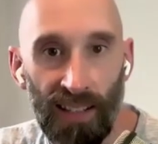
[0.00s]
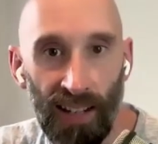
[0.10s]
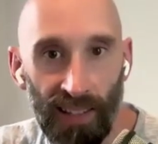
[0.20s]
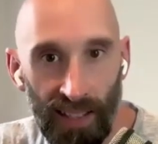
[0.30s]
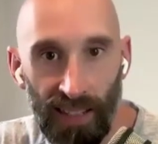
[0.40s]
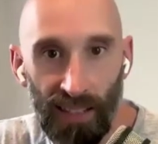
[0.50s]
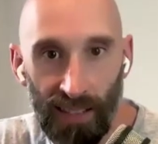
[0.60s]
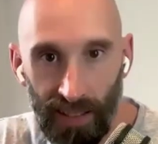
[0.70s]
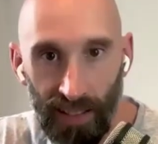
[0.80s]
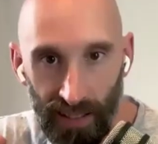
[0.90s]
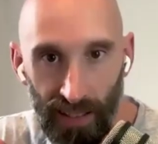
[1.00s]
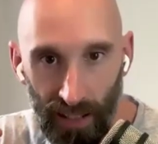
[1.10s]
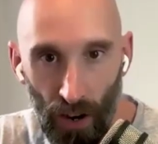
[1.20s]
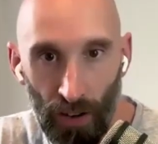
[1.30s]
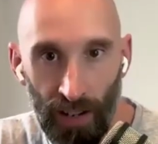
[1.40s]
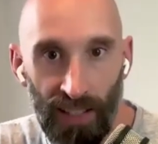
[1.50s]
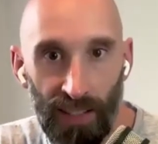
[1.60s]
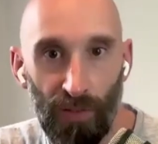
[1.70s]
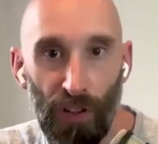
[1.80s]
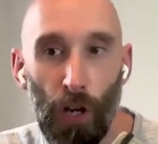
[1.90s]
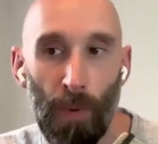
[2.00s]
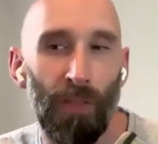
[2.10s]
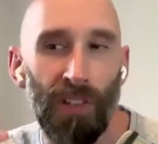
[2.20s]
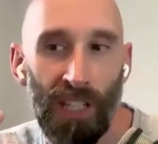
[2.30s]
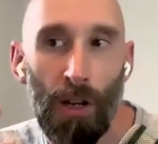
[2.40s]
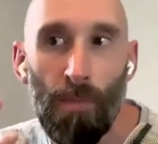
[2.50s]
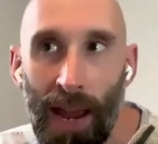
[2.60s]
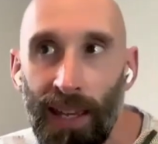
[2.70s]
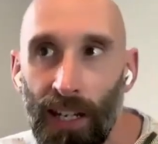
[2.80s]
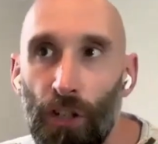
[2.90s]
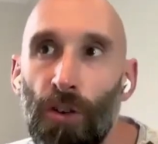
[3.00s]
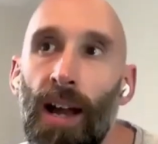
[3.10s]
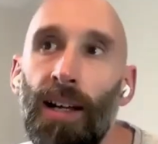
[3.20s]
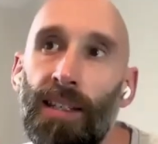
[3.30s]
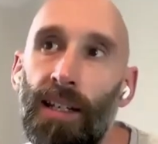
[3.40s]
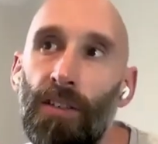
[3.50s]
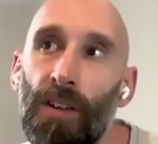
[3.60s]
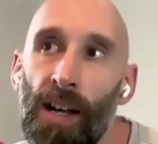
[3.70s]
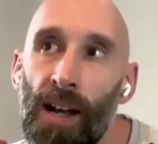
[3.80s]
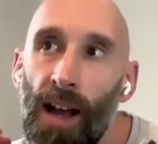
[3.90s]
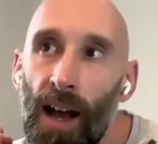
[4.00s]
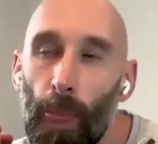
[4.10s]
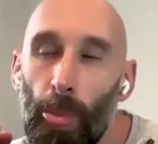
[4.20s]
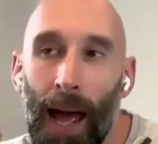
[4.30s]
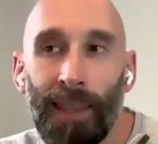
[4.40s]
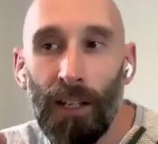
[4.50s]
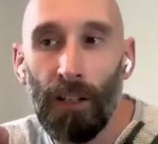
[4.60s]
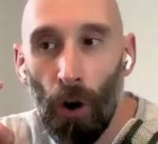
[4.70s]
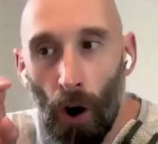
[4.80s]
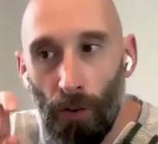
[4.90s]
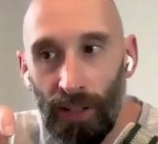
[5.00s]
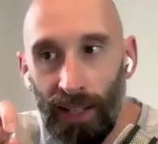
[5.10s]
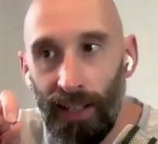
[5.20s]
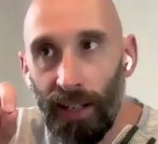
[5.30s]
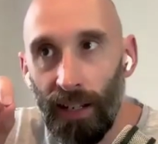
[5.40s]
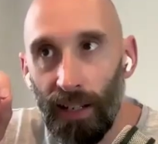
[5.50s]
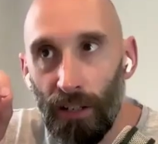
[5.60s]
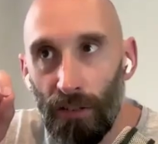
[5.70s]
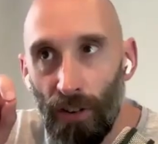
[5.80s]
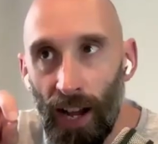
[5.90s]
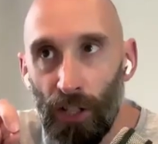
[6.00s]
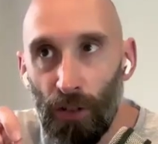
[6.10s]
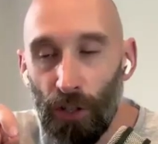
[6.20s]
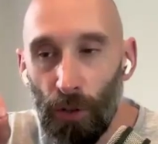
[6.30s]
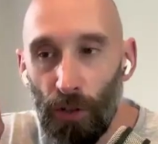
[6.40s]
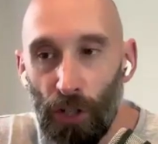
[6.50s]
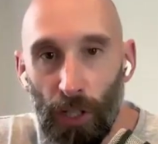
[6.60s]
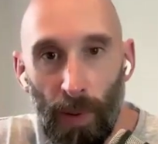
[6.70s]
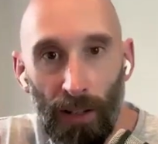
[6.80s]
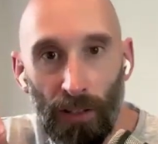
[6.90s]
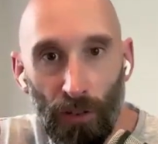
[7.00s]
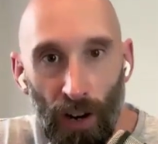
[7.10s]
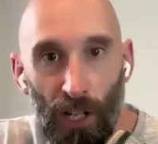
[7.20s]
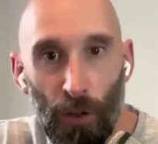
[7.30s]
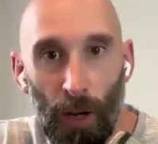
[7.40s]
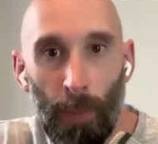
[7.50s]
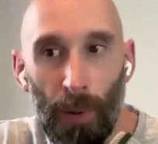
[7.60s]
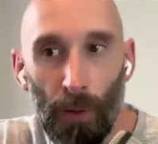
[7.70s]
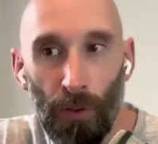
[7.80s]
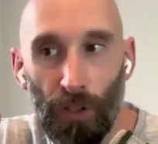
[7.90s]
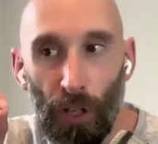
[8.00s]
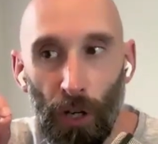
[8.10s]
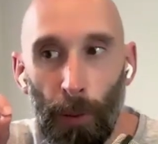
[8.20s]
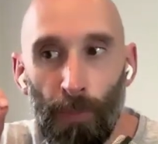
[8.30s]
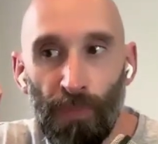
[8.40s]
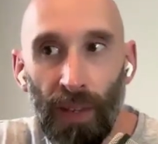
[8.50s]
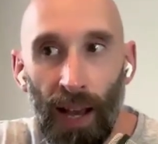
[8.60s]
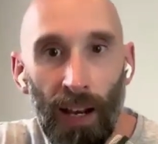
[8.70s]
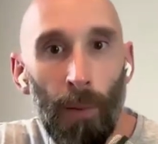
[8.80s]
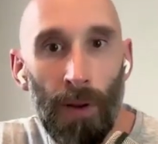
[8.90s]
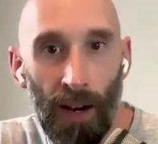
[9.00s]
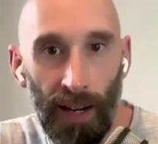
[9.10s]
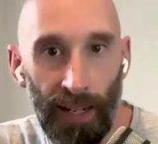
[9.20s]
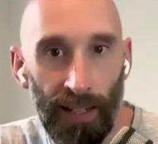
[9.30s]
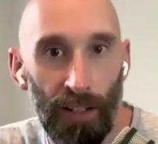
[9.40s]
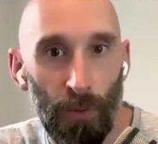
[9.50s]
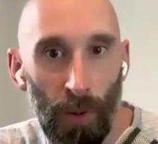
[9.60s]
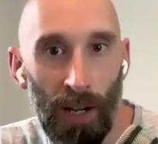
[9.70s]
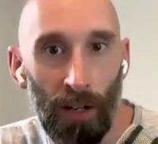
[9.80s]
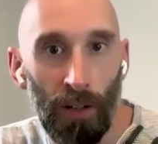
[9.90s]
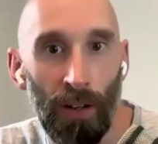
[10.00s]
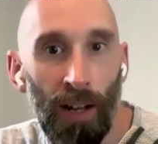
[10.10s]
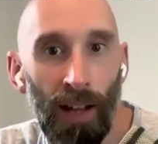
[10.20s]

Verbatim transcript: It's like, this is the honest view. But obviously you make it attractive. And then not only graduates who are just about to graduate, but also alumni as well.